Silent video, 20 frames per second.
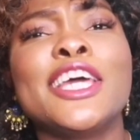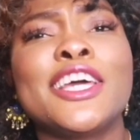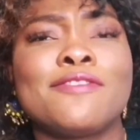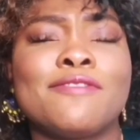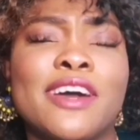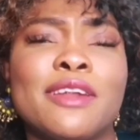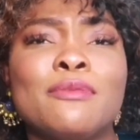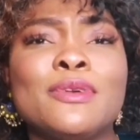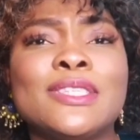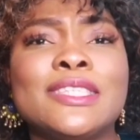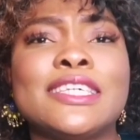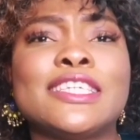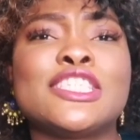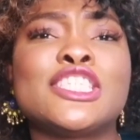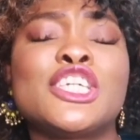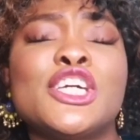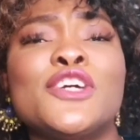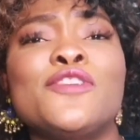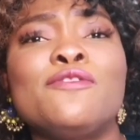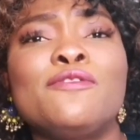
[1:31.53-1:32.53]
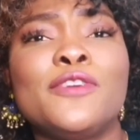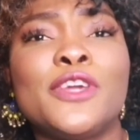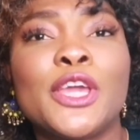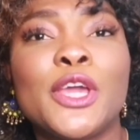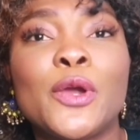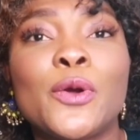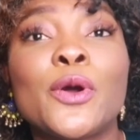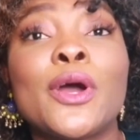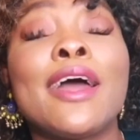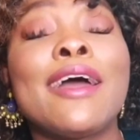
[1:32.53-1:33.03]
Vitamin C is good for
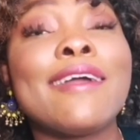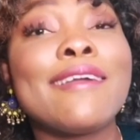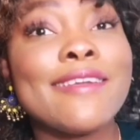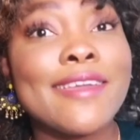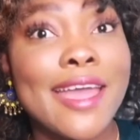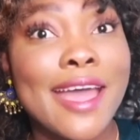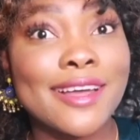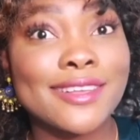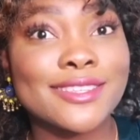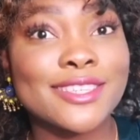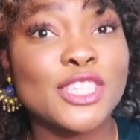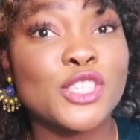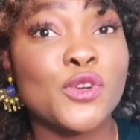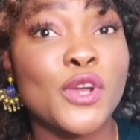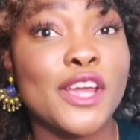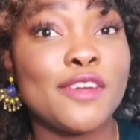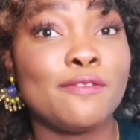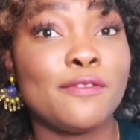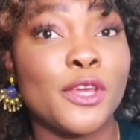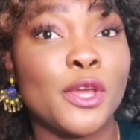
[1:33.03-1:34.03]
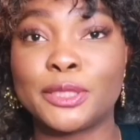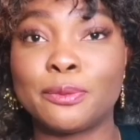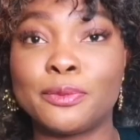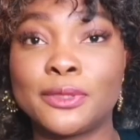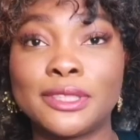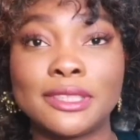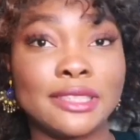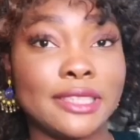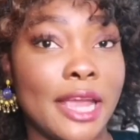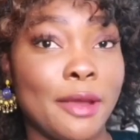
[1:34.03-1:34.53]
you. Yes, it's great for you.
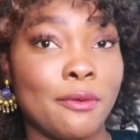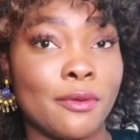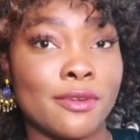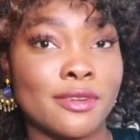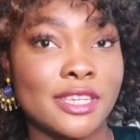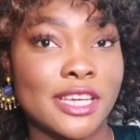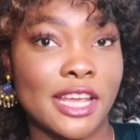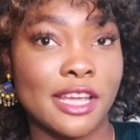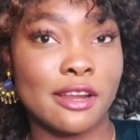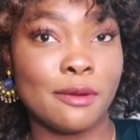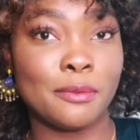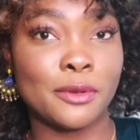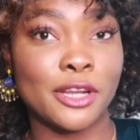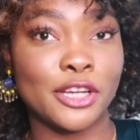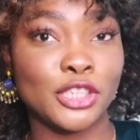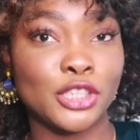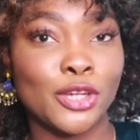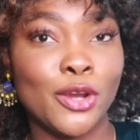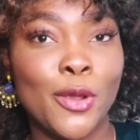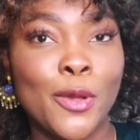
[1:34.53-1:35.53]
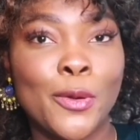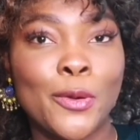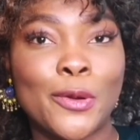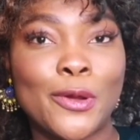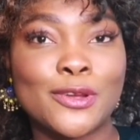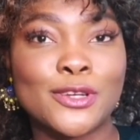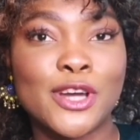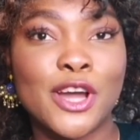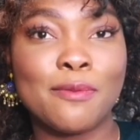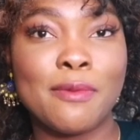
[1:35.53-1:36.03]
But today we're going to take it up a notch.
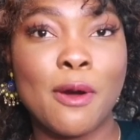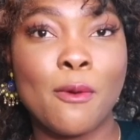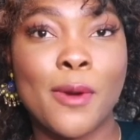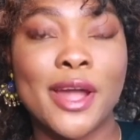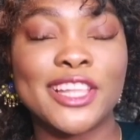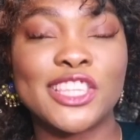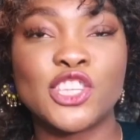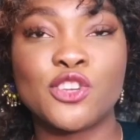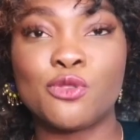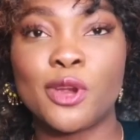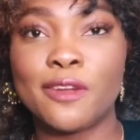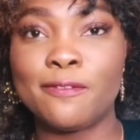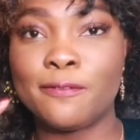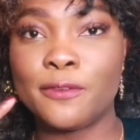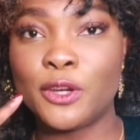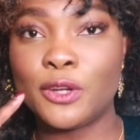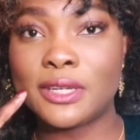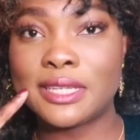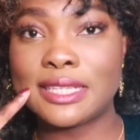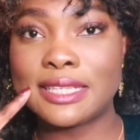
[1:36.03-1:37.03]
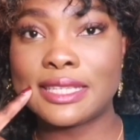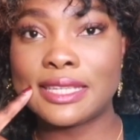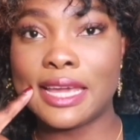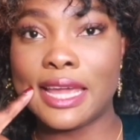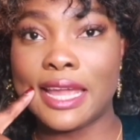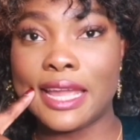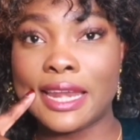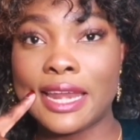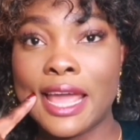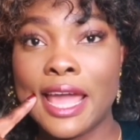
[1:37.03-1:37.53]
We're going to talk about why it's great for your
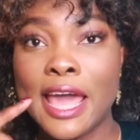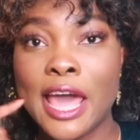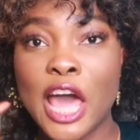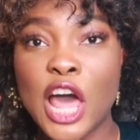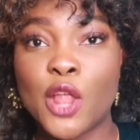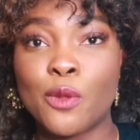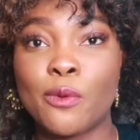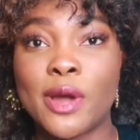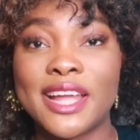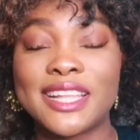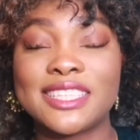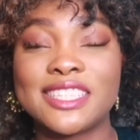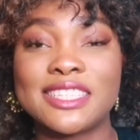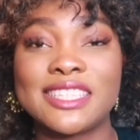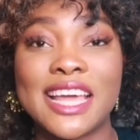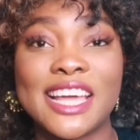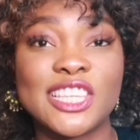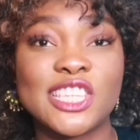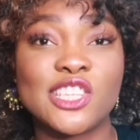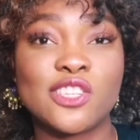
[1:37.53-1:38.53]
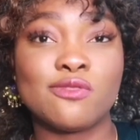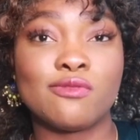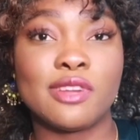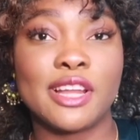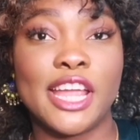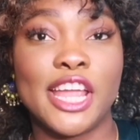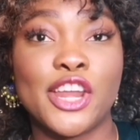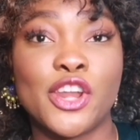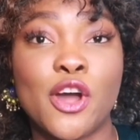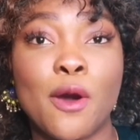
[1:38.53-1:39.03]
skin and why it's
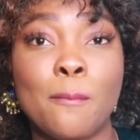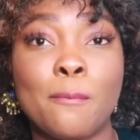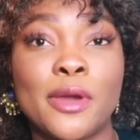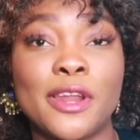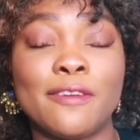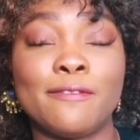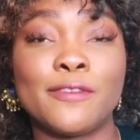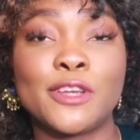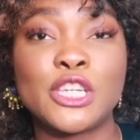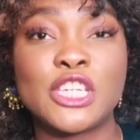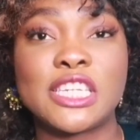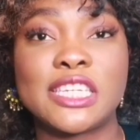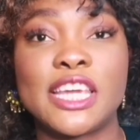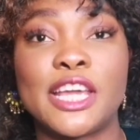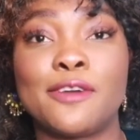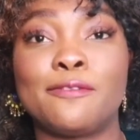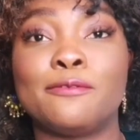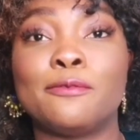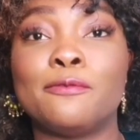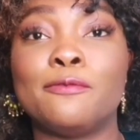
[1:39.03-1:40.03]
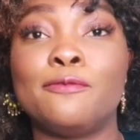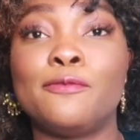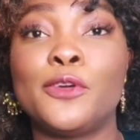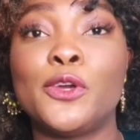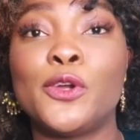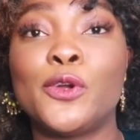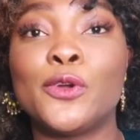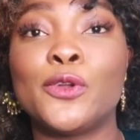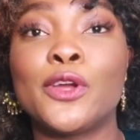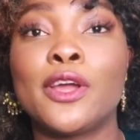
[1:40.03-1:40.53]
necessarily not beneficial to take it from
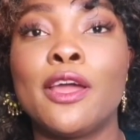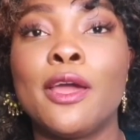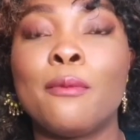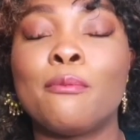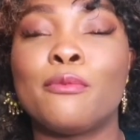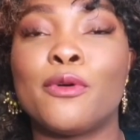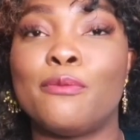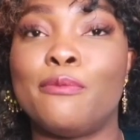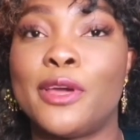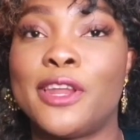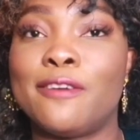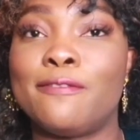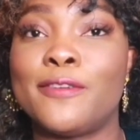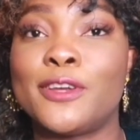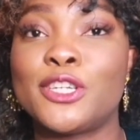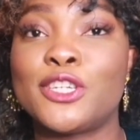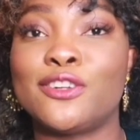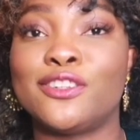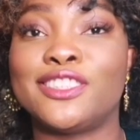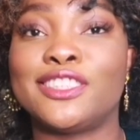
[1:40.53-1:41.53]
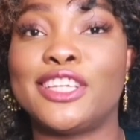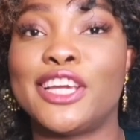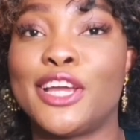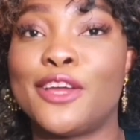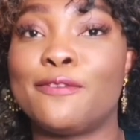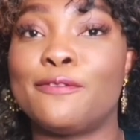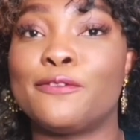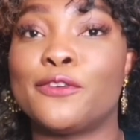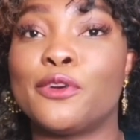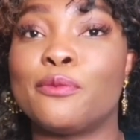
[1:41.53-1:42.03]
food, but beneficial to
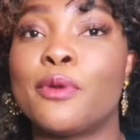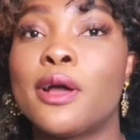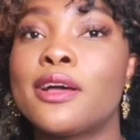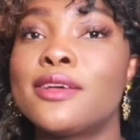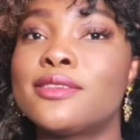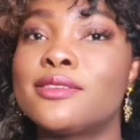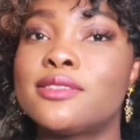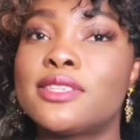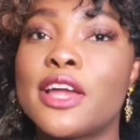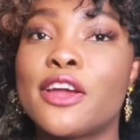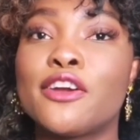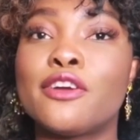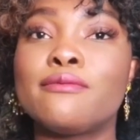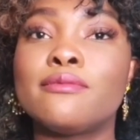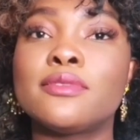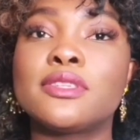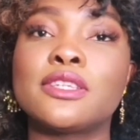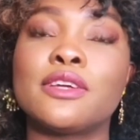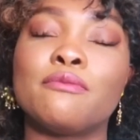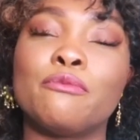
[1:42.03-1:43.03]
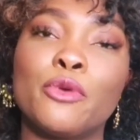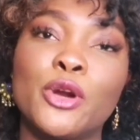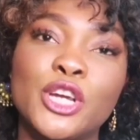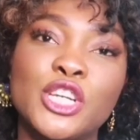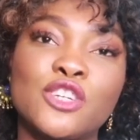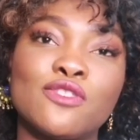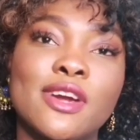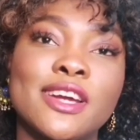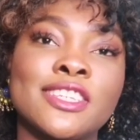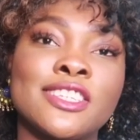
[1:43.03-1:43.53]
take it from serums and
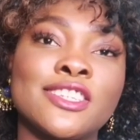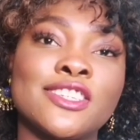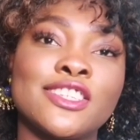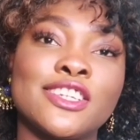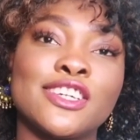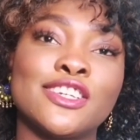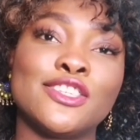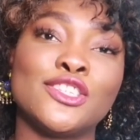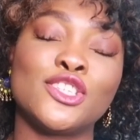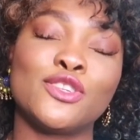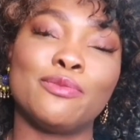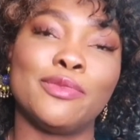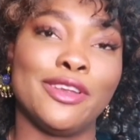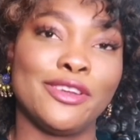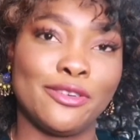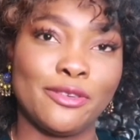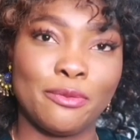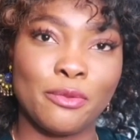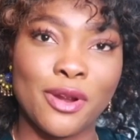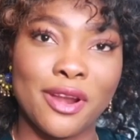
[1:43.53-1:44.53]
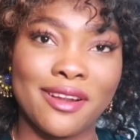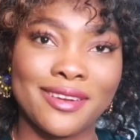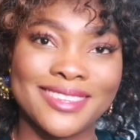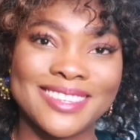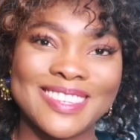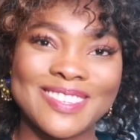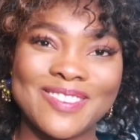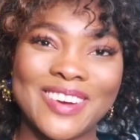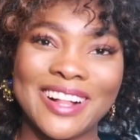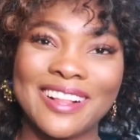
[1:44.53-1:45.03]
moisturizers and so many other
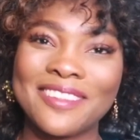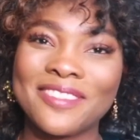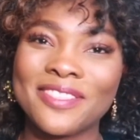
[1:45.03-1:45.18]
products as well.